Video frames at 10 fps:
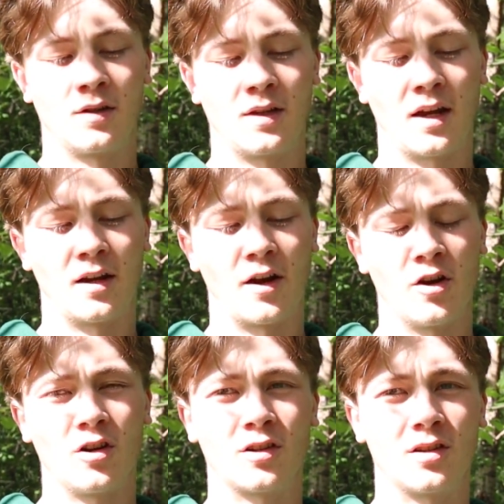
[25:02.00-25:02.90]
get it
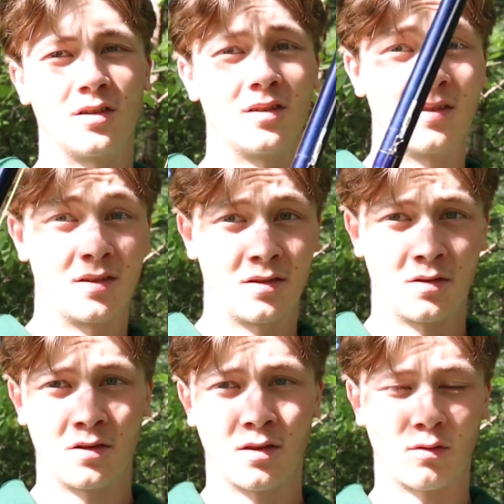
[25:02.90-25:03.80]
unhooked,
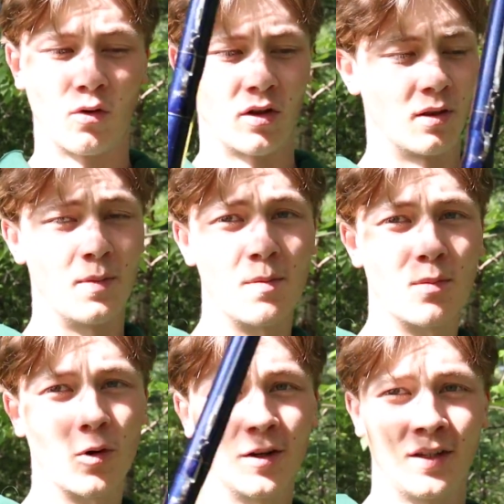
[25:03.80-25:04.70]
throw it on a bump
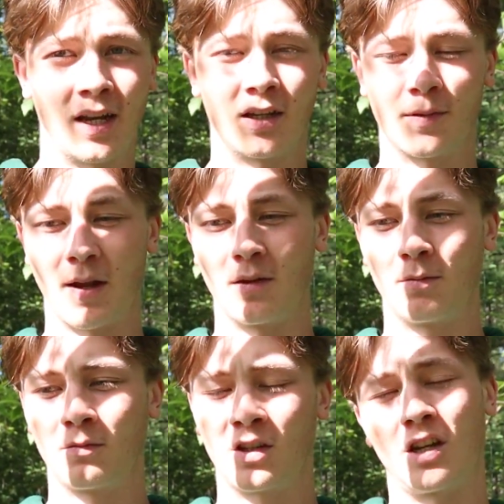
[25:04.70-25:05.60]
board, take
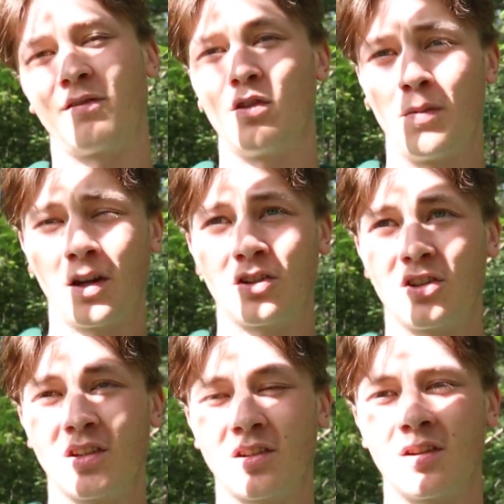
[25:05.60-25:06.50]
a few
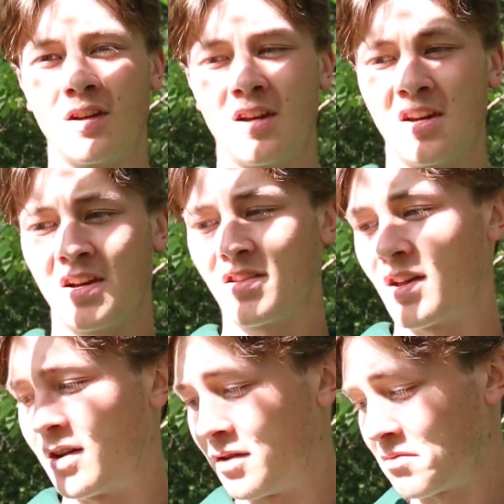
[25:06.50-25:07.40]
pictures, and
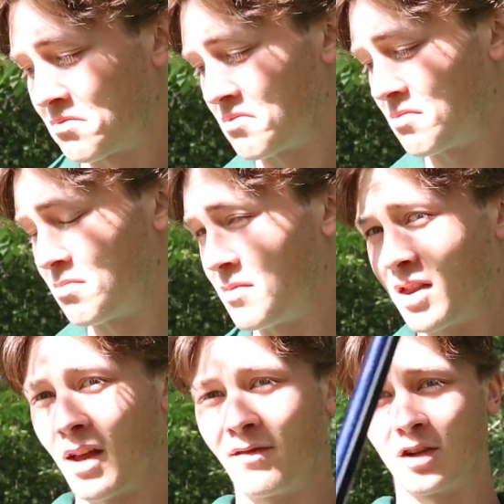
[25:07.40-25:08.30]
then
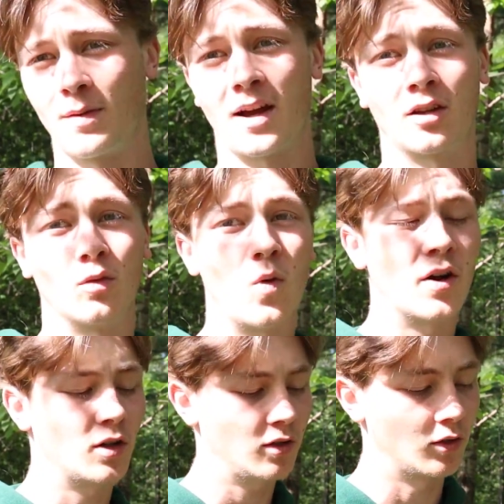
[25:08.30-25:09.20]
get that fish back in the
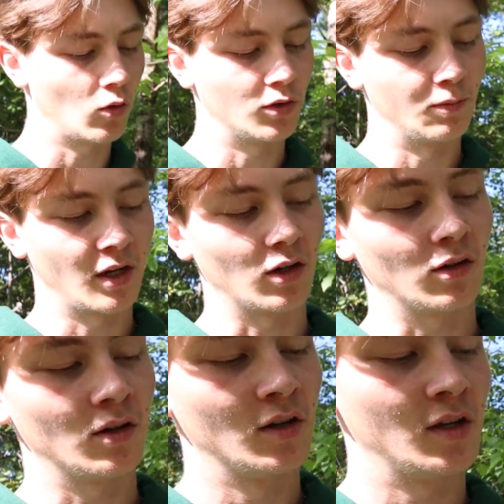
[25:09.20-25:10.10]
water and hold him there,
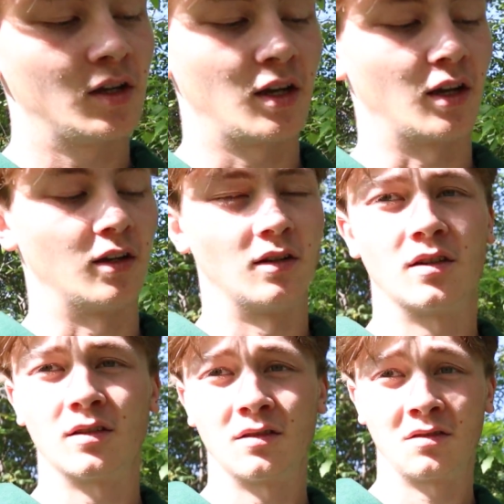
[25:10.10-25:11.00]
and
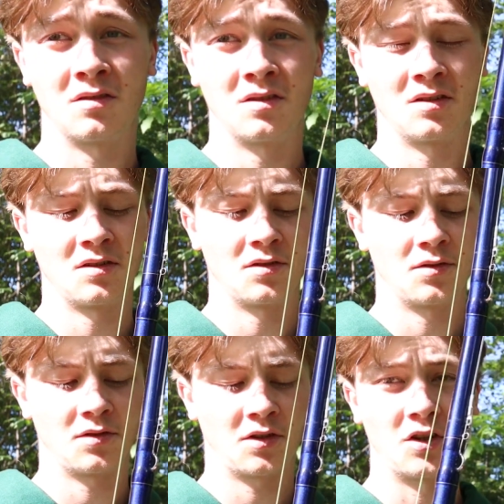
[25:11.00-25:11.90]

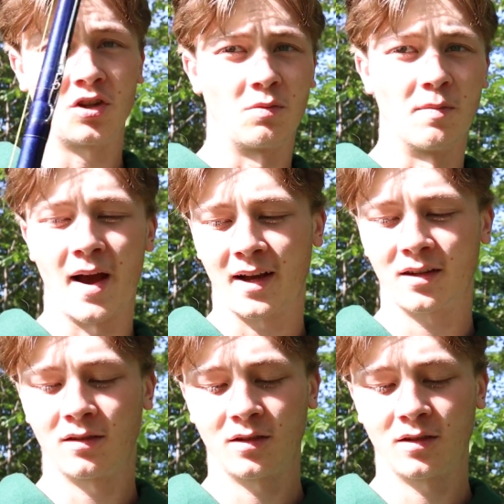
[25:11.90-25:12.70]
he should be back